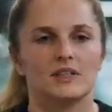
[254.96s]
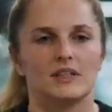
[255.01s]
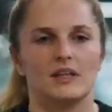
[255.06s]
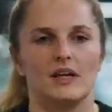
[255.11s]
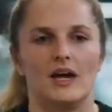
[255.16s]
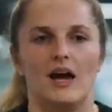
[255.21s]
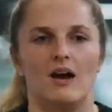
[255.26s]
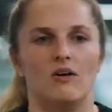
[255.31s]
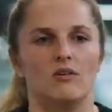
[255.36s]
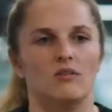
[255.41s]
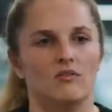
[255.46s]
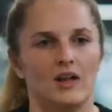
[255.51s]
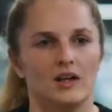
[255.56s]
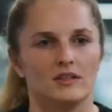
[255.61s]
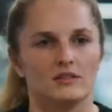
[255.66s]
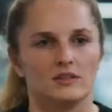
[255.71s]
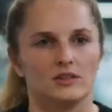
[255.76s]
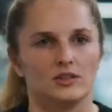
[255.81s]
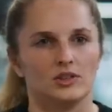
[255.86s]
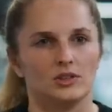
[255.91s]
get out of
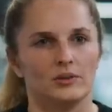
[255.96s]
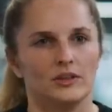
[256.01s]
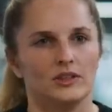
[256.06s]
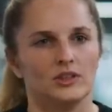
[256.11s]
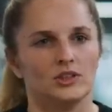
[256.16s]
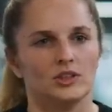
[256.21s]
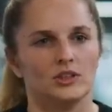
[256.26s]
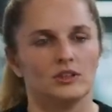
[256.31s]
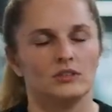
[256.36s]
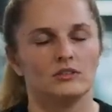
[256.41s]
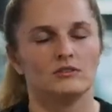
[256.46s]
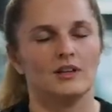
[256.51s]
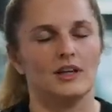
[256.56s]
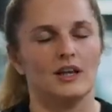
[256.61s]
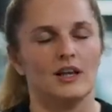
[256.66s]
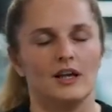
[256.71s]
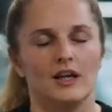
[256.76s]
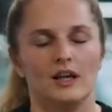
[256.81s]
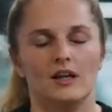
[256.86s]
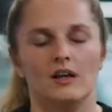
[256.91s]
that situation,
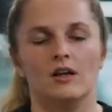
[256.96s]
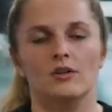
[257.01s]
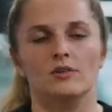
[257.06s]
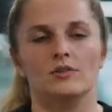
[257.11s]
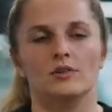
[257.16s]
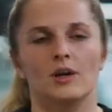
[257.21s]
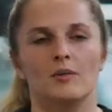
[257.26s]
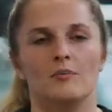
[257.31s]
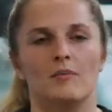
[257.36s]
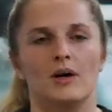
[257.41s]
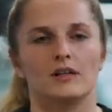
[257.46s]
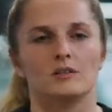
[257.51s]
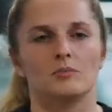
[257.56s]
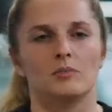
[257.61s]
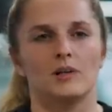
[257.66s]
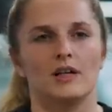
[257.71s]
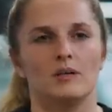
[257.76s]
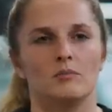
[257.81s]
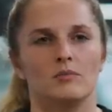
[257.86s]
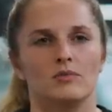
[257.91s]
let alone come back to
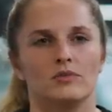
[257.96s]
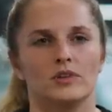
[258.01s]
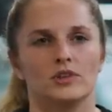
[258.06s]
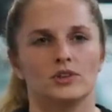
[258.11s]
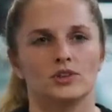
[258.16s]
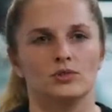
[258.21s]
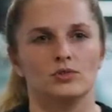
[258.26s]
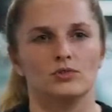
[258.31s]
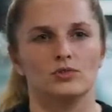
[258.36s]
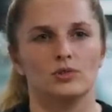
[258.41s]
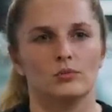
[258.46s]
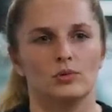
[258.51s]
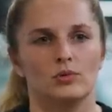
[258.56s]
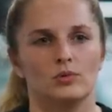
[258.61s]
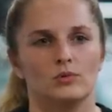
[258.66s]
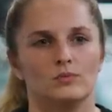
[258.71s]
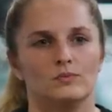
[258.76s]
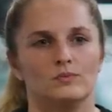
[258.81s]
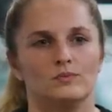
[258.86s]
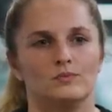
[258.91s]
playing professional
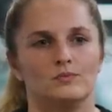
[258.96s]
football.